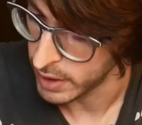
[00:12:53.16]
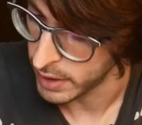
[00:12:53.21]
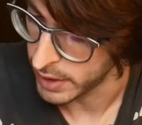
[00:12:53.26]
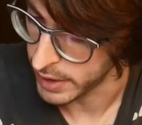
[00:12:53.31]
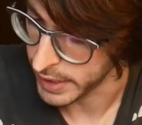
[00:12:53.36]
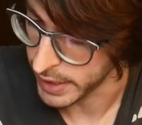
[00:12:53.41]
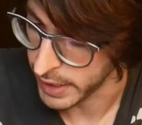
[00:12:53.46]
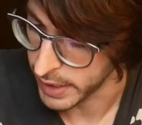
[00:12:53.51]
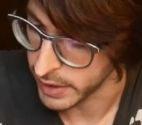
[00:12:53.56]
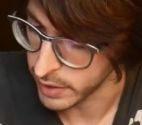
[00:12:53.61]

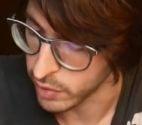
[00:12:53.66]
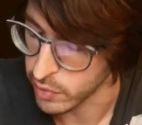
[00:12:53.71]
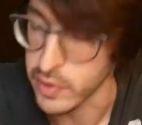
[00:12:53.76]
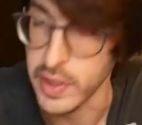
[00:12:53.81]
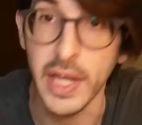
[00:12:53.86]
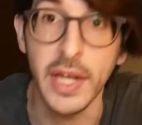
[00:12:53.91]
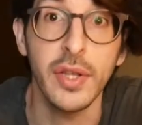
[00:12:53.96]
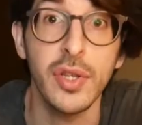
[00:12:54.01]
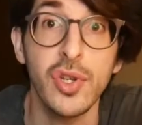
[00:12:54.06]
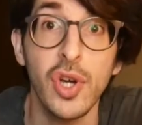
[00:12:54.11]
and you
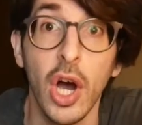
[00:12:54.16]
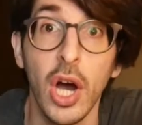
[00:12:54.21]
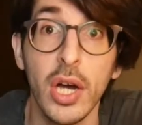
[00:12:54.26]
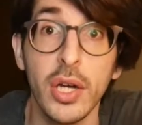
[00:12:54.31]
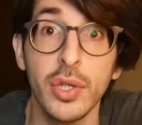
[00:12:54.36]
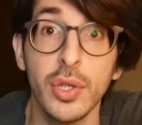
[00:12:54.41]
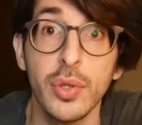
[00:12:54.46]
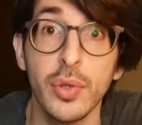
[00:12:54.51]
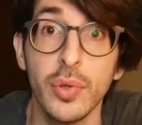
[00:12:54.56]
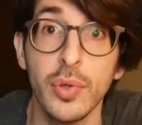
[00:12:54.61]
can
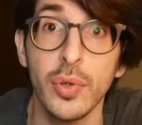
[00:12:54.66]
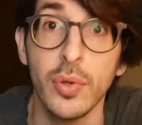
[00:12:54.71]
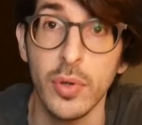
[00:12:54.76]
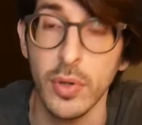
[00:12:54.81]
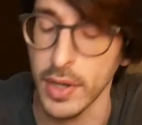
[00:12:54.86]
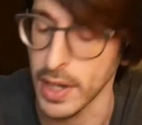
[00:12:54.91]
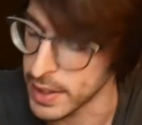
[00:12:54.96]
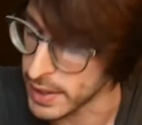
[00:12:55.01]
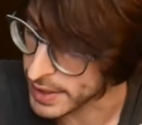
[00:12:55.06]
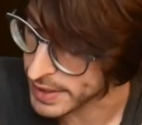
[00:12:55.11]
talk to your
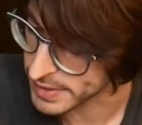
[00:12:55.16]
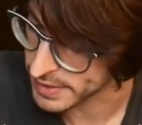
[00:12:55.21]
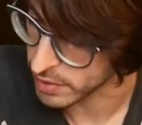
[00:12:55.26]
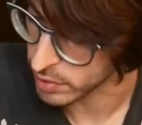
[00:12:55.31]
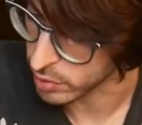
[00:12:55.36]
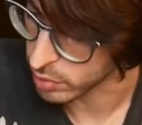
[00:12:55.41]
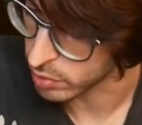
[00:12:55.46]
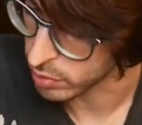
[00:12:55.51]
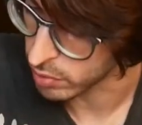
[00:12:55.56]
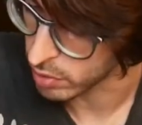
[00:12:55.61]
Alexa or
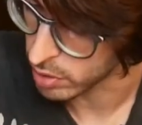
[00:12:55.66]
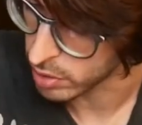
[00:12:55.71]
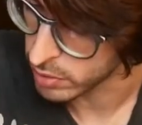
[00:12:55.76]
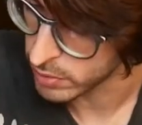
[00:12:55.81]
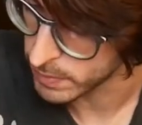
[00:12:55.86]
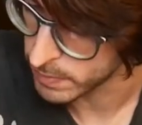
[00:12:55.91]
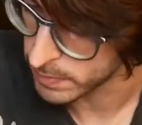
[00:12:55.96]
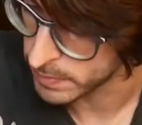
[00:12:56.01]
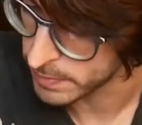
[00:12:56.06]
Google Home.